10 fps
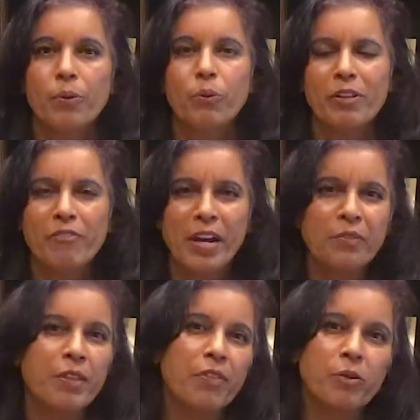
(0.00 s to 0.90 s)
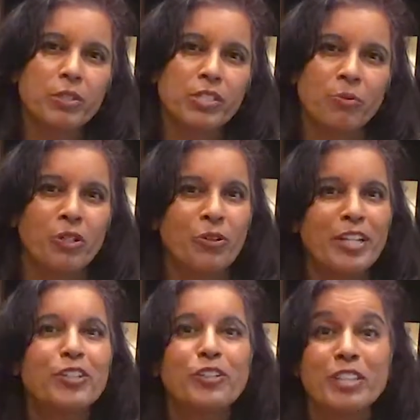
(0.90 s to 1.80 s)
we found that there were some
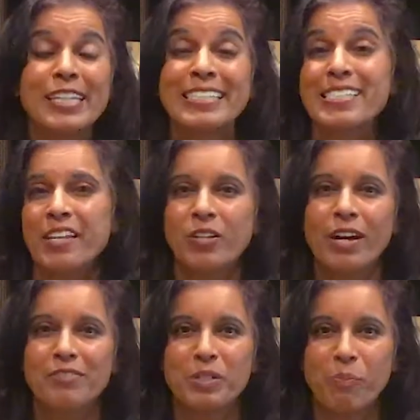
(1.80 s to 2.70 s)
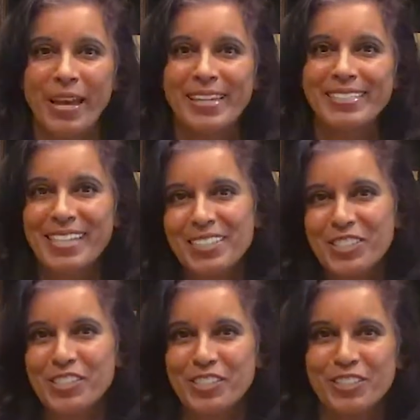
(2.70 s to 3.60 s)
critical things that you have to pay
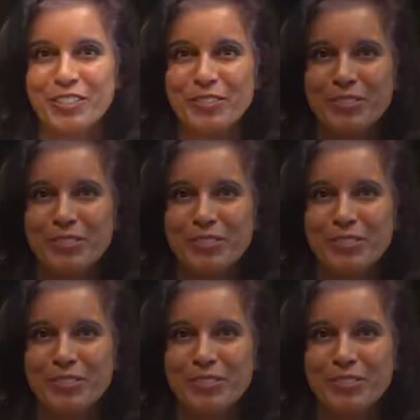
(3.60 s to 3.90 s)
attention to.